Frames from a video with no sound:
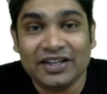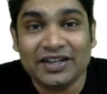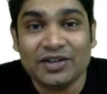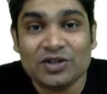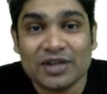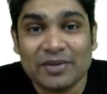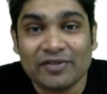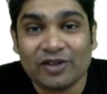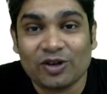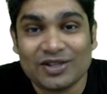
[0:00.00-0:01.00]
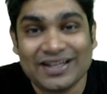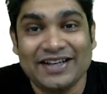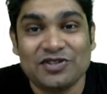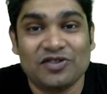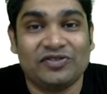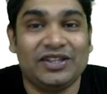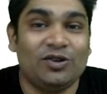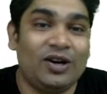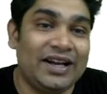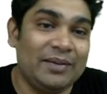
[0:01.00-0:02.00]
induced EMF across the ends of the
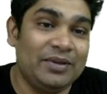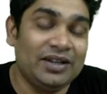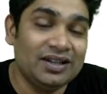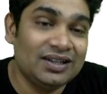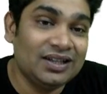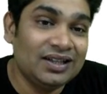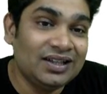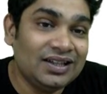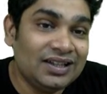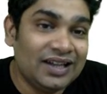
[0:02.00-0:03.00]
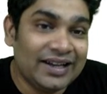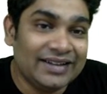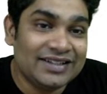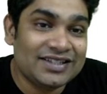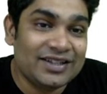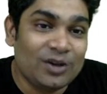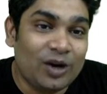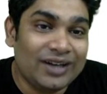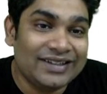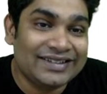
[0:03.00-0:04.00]
rod AB. Again, this is the
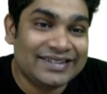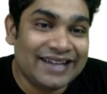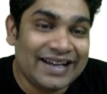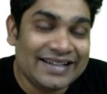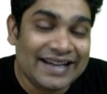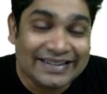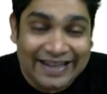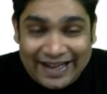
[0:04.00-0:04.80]
rod. This lies at the